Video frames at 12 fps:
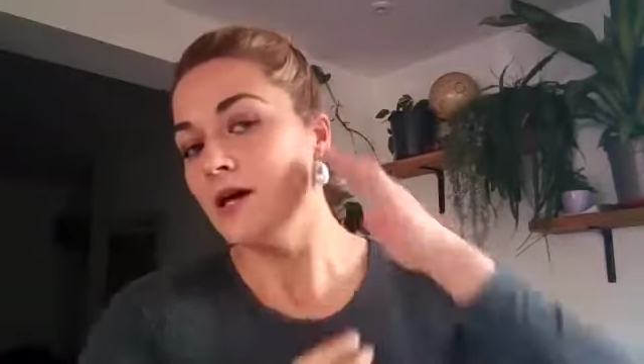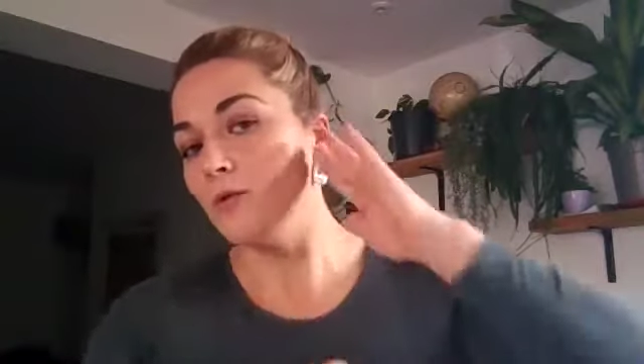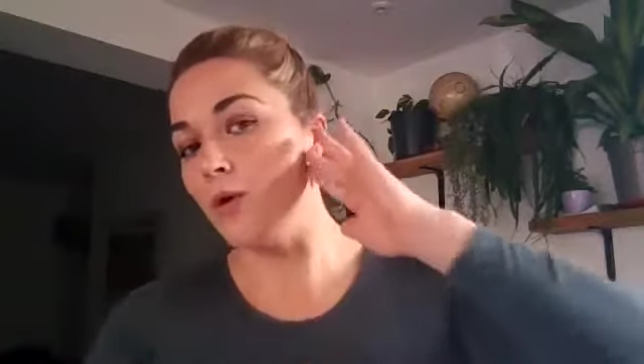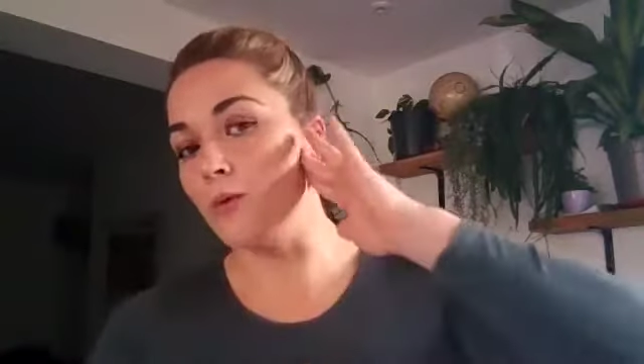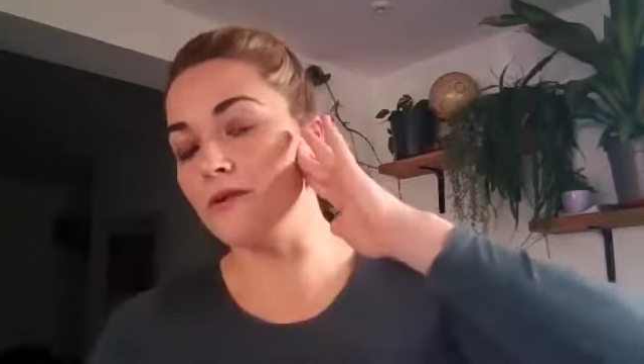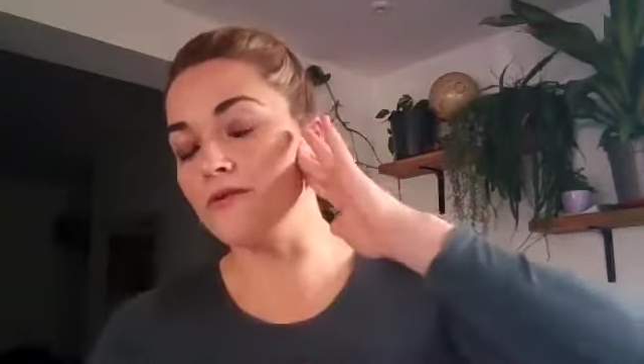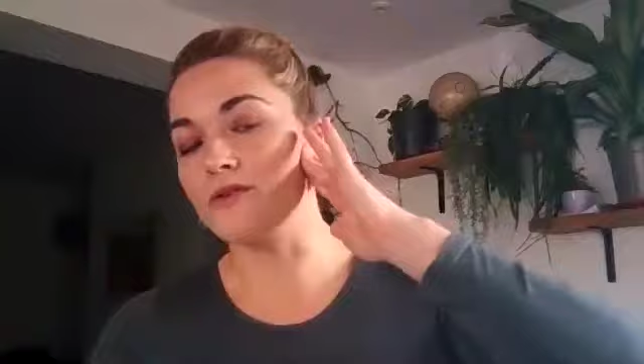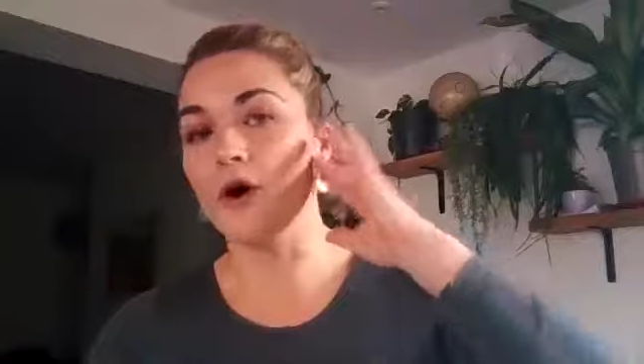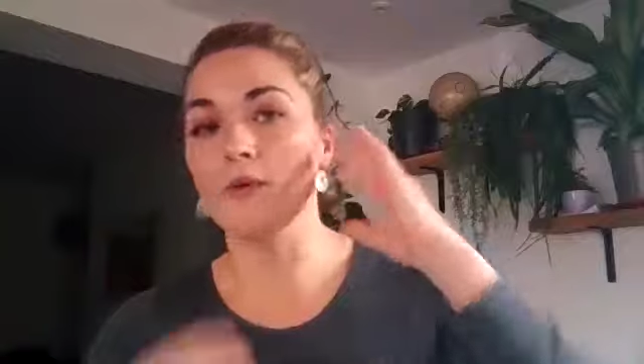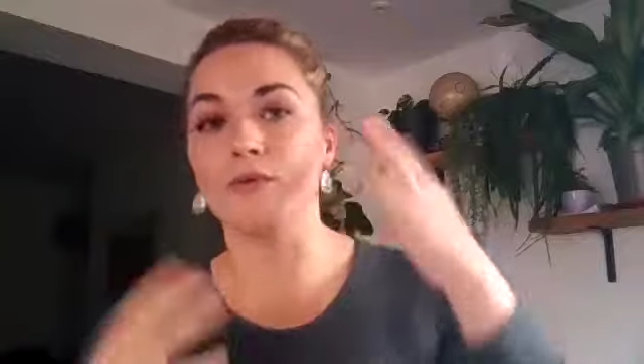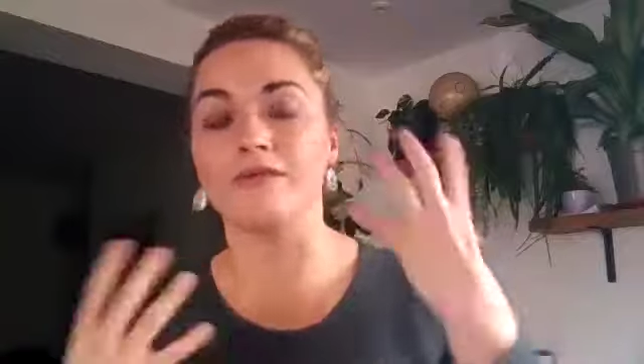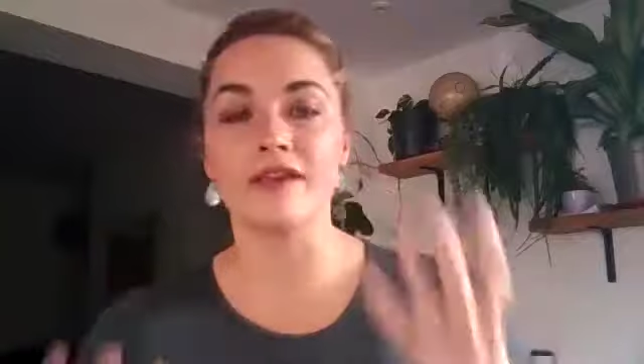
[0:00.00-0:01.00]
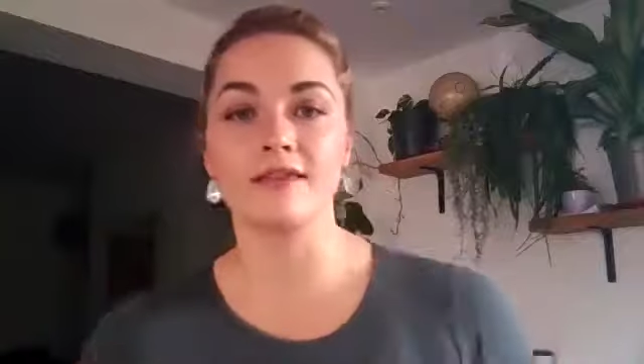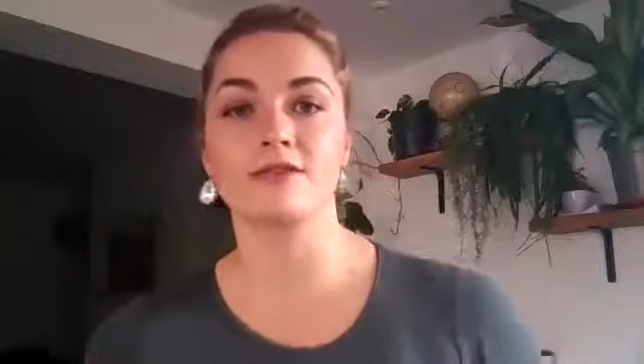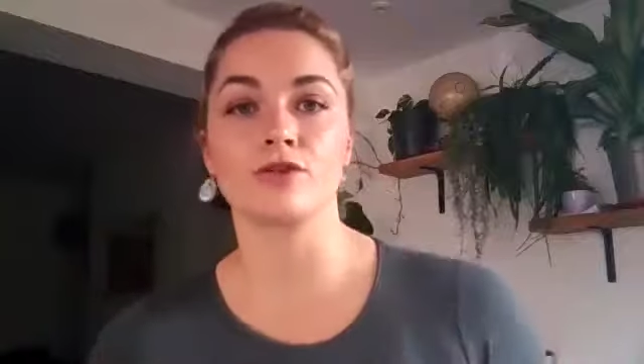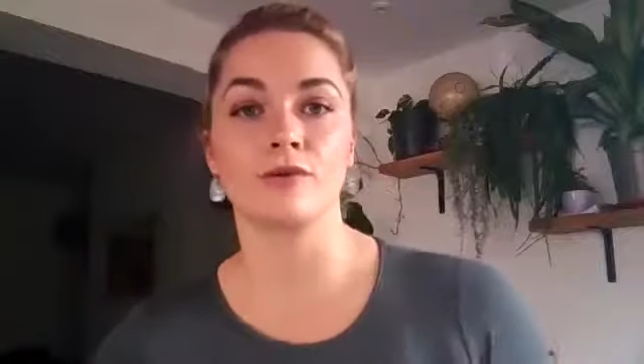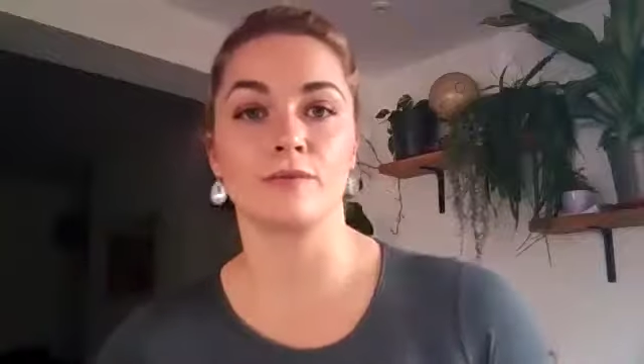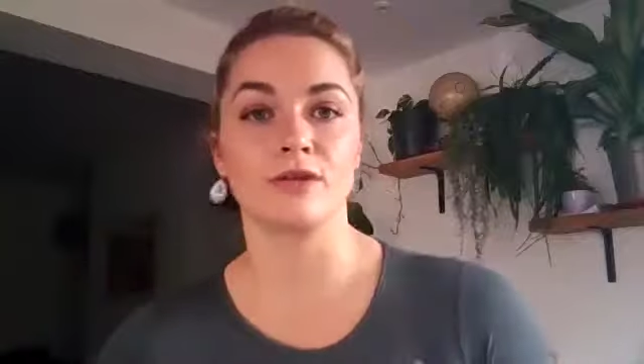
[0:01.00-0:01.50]
what we've got within the
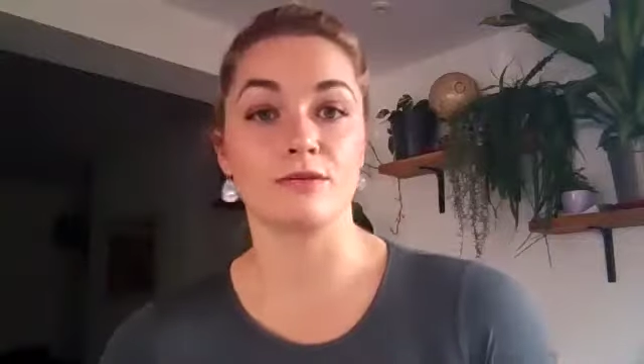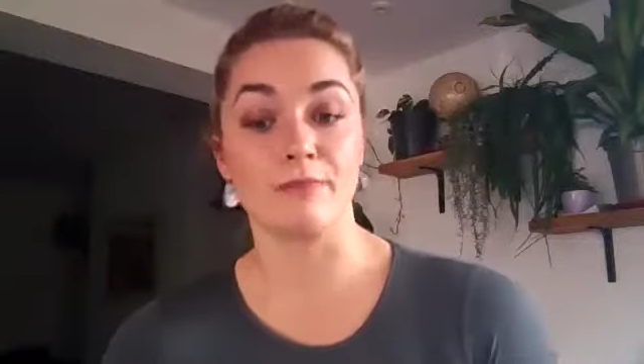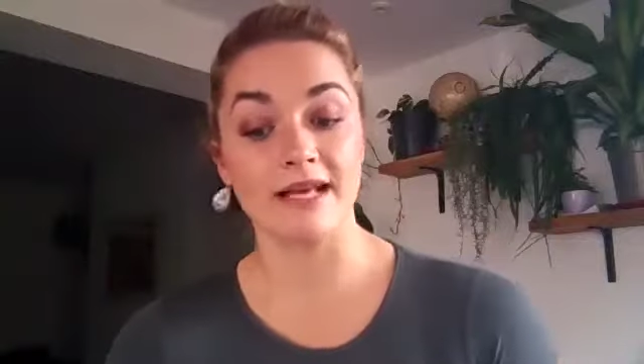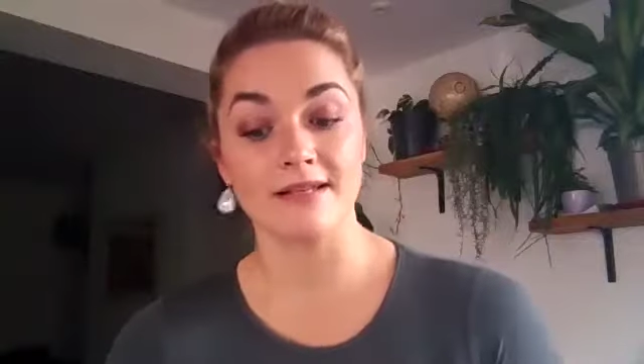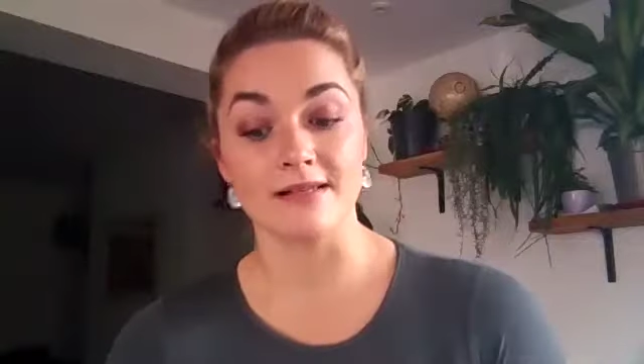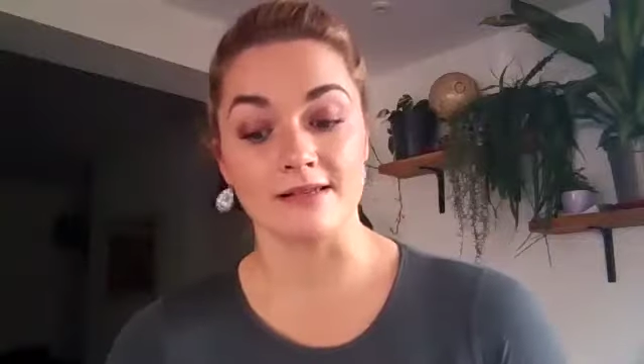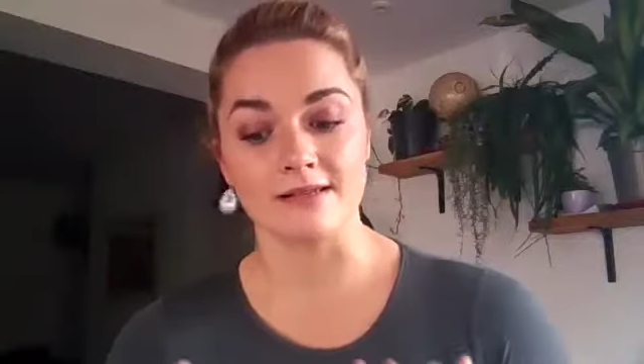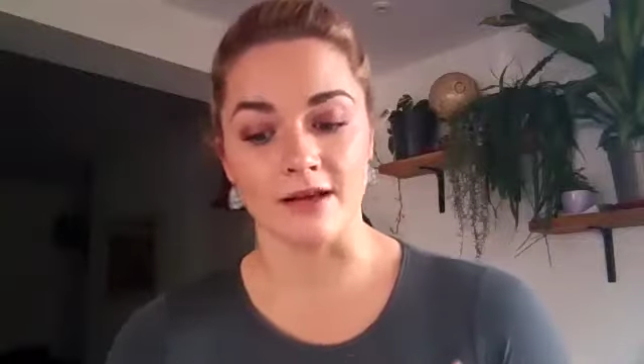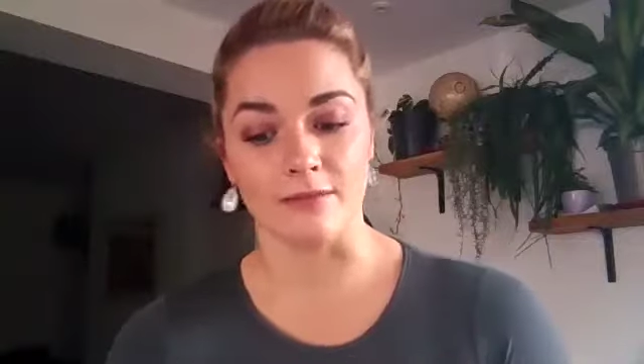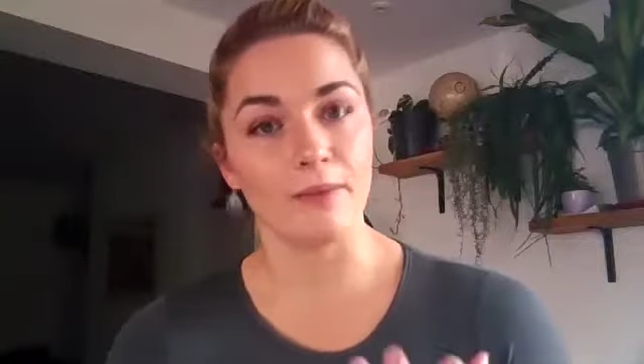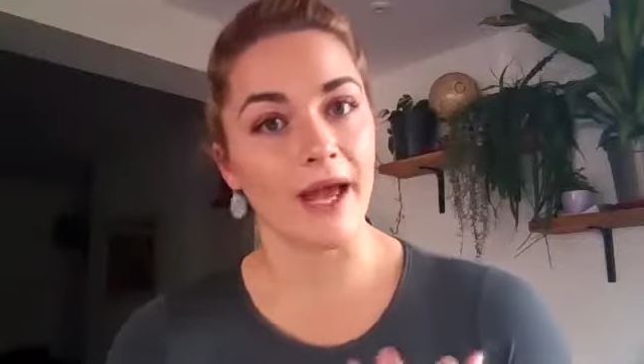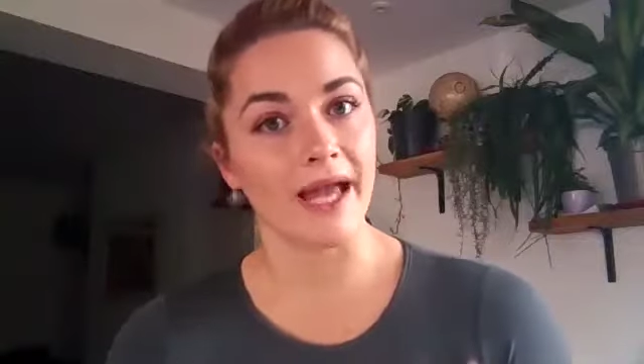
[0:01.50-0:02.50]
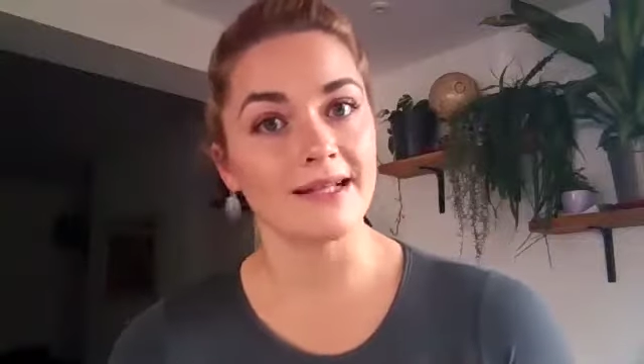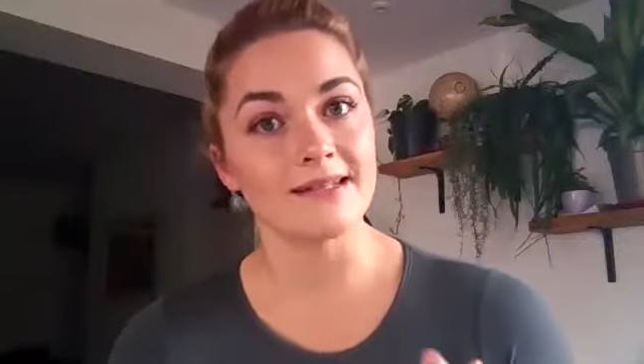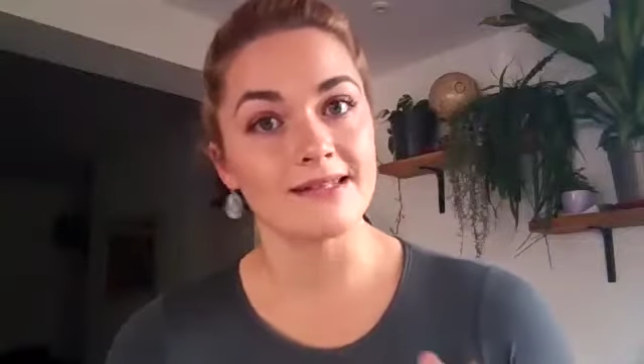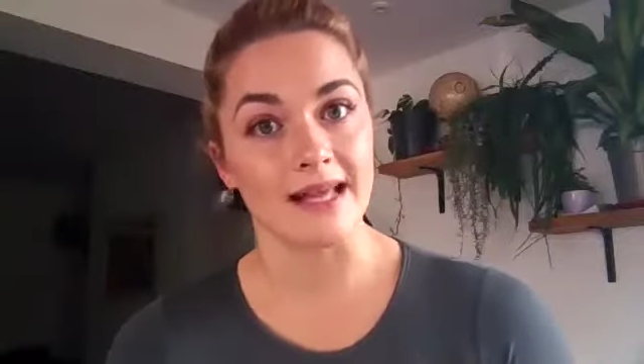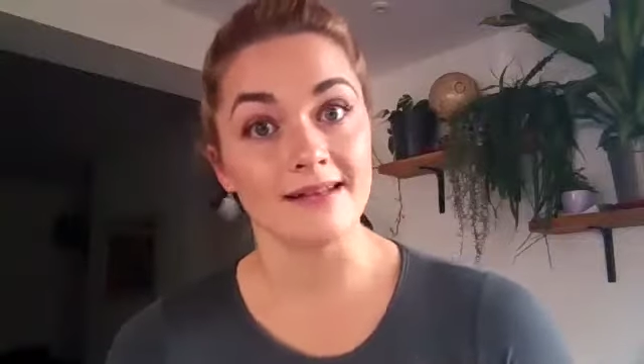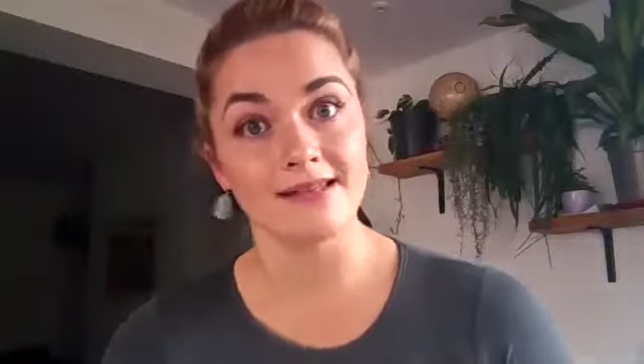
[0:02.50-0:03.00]
joint, which makes it so pain
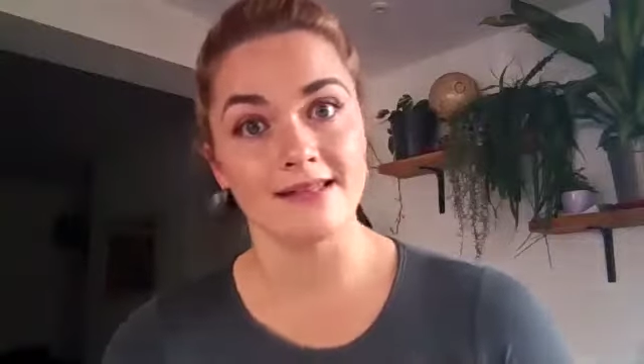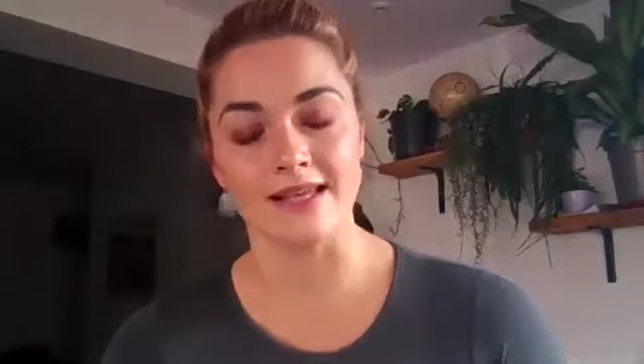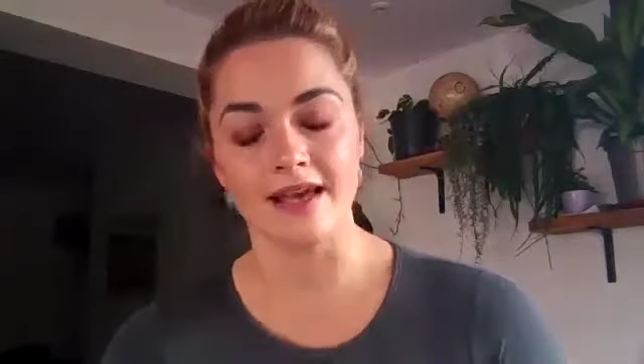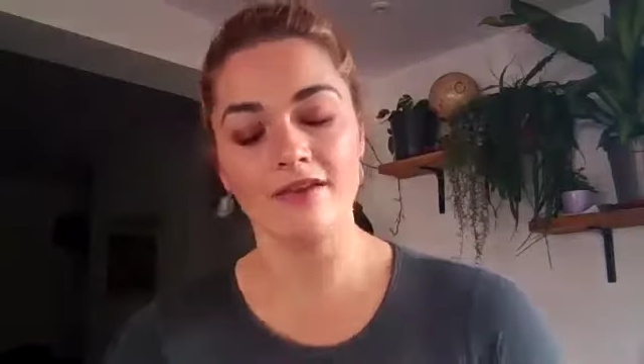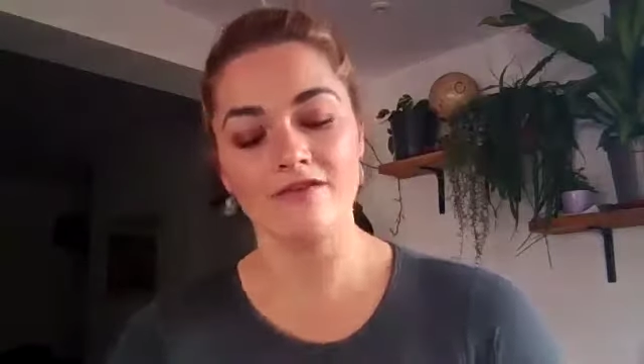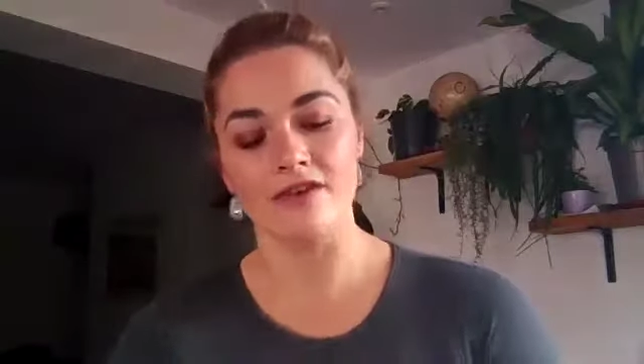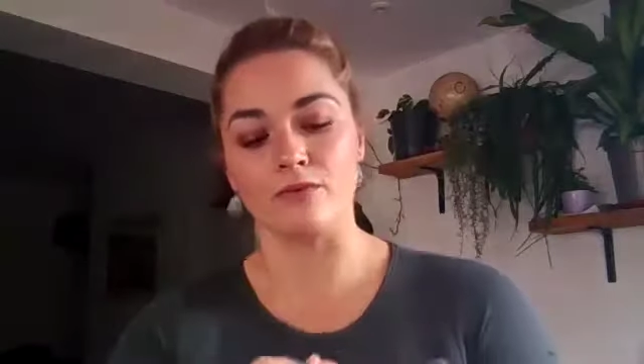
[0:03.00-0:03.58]
sensitive,